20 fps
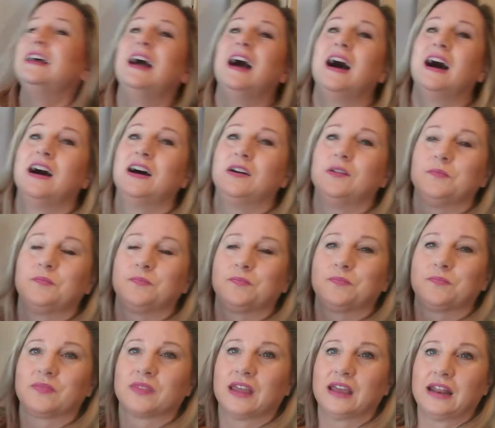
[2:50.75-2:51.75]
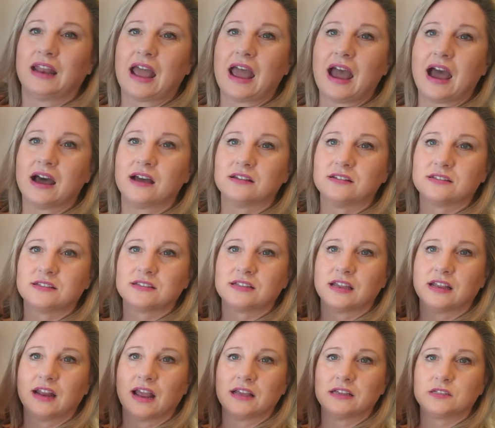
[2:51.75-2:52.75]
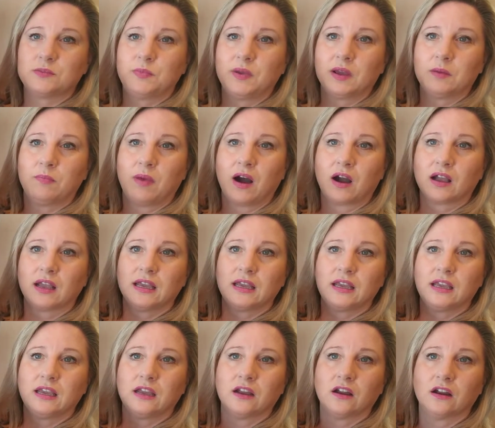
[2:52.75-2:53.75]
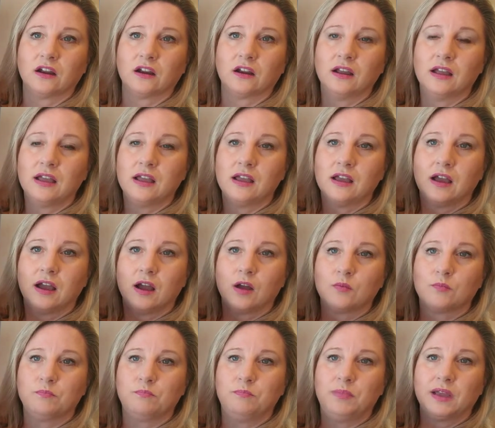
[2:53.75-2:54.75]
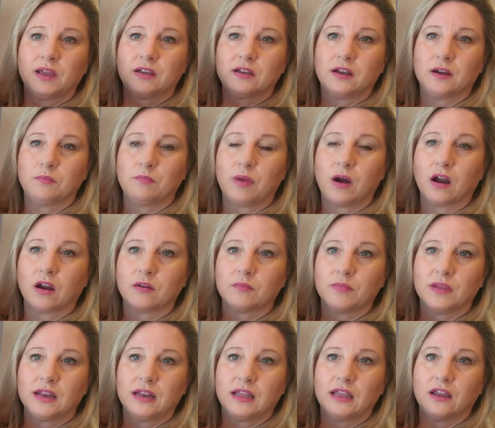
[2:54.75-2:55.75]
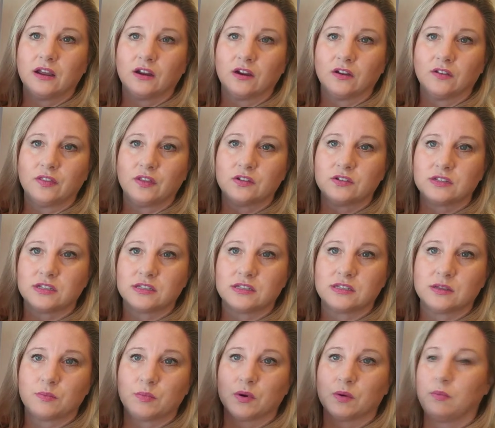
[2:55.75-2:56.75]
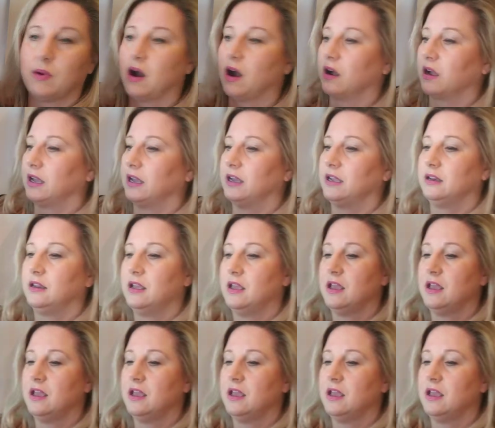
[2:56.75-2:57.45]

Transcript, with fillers: um, it has a nice big pocket here, a big compartment here, and there's a zipper pocket.